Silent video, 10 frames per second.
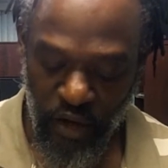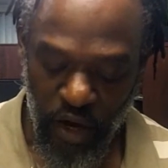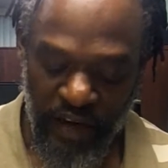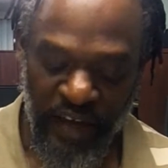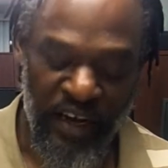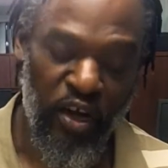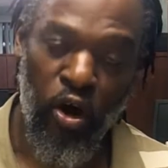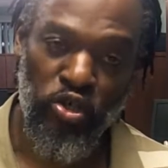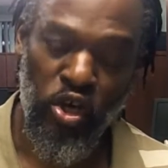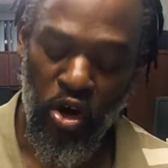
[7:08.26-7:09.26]
And then it
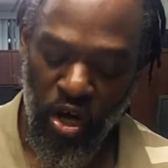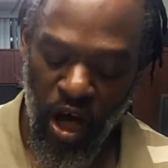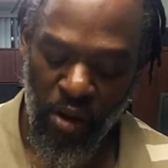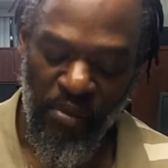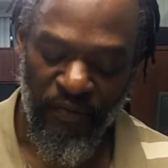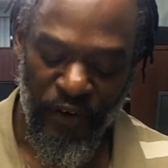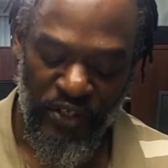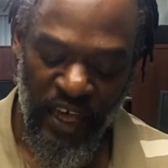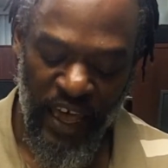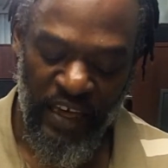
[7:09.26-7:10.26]
goes on to call them in
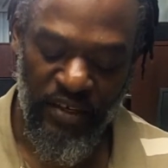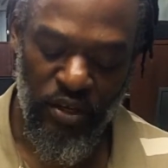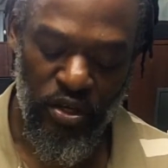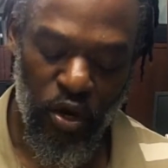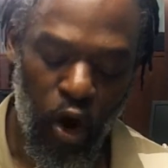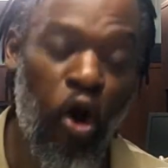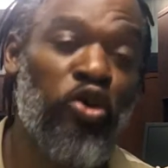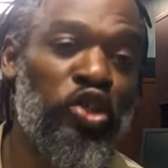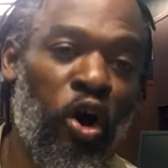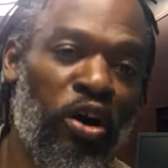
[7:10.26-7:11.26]
verse 8, O
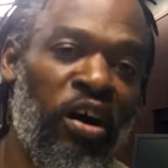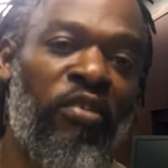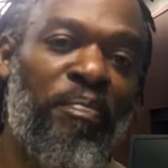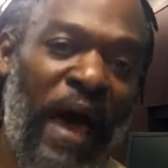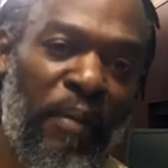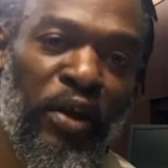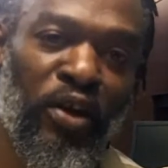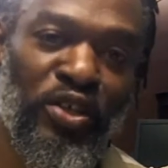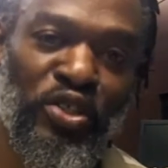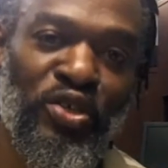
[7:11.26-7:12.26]
daughter of
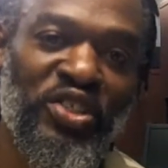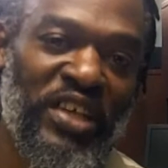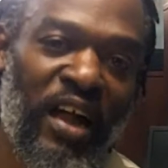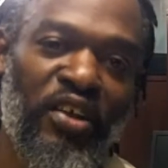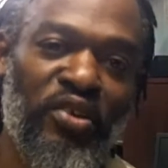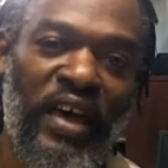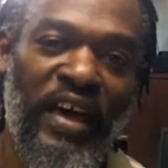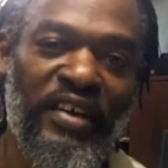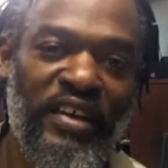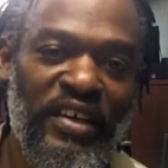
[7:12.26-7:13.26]
Babylon. So it's telling you
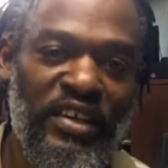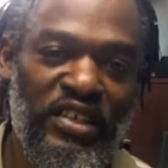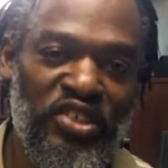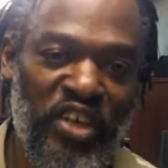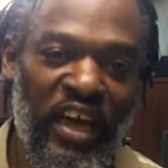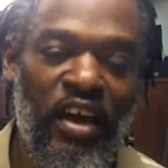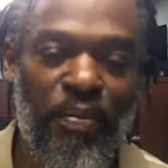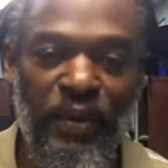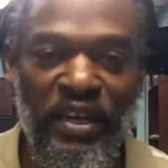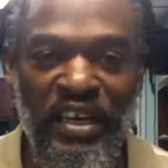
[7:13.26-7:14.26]
that
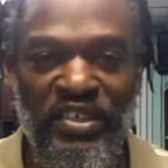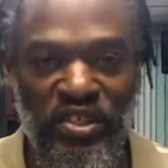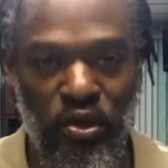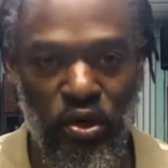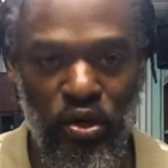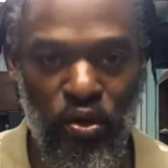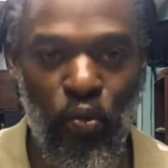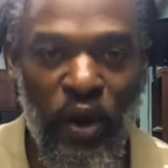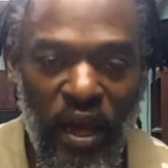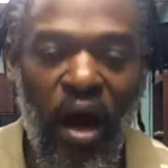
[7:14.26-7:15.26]
Jacob and Esau,
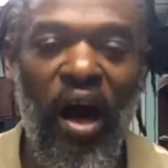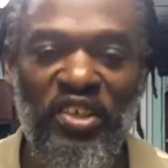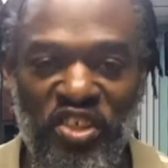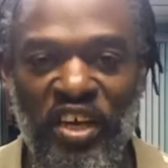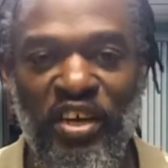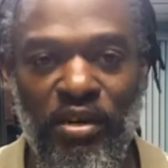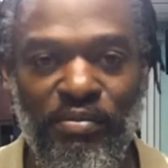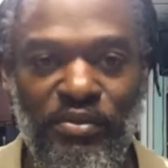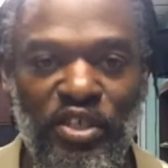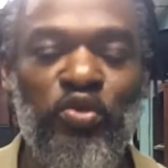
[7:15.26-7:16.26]
we are Jacob,
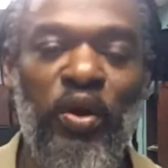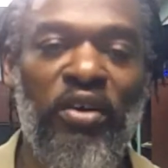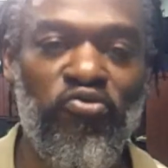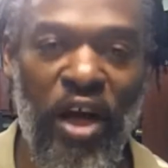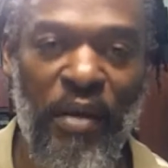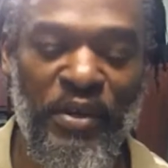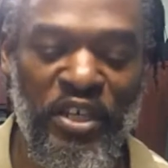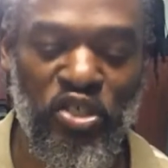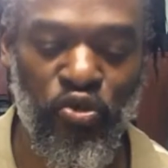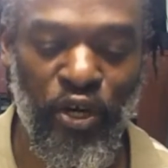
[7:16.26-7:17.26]
the 12th tribe of
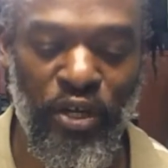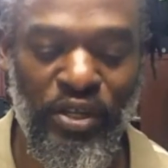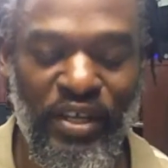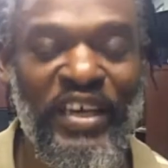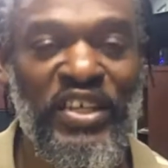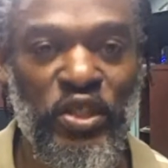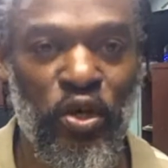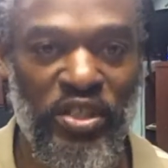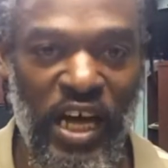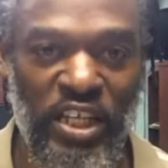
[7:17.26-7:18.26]
Israel. Esau
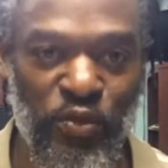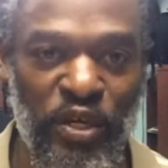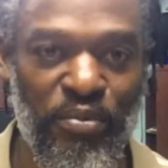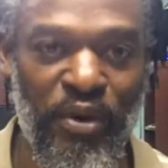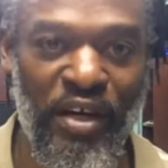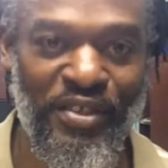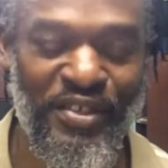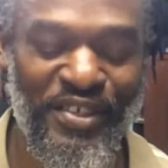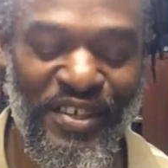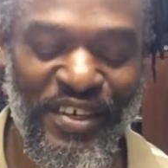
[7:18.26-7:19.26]
is our twin brother.
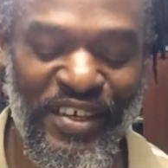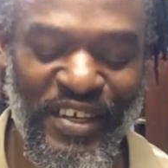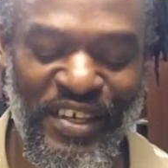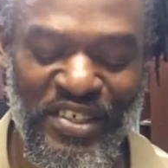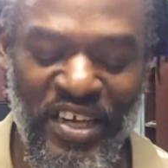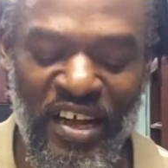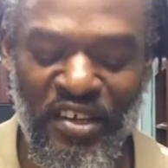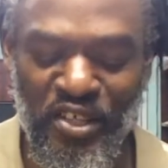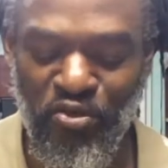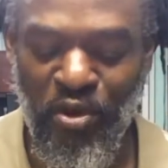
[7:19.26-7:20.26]
It's telling
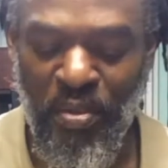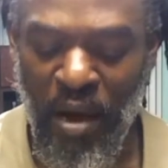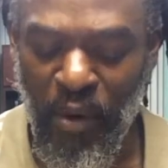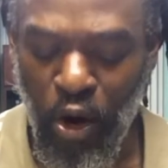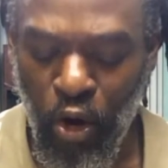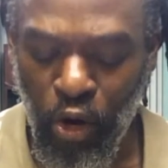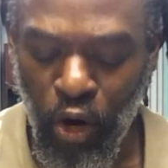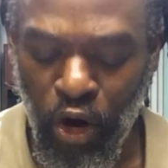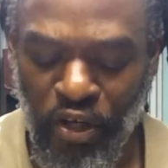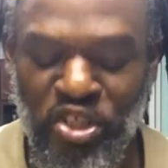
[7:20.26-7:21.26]
us to remember, O
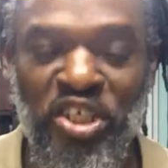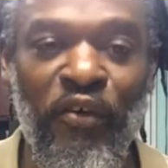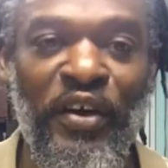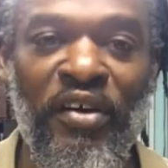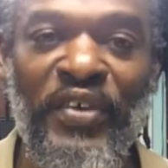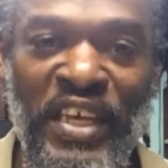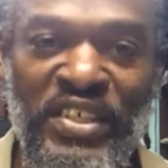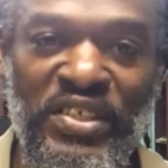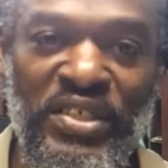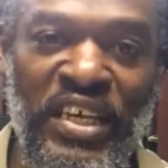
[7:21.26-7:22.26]
Lord, the children of
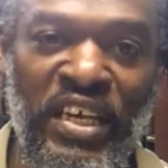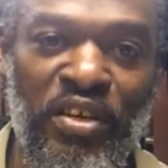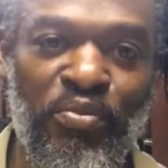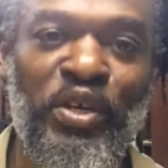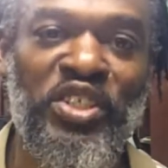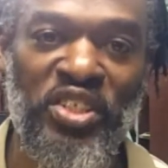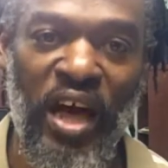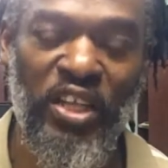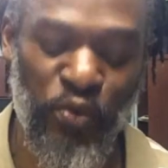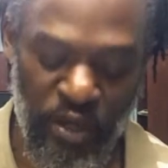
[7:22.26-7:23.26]
Edom, which is
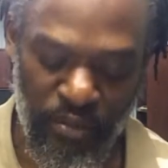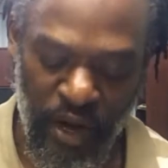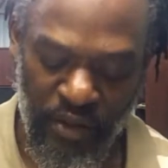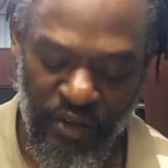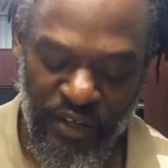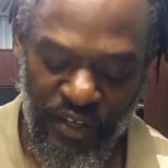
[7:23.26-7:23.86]
our twin brother.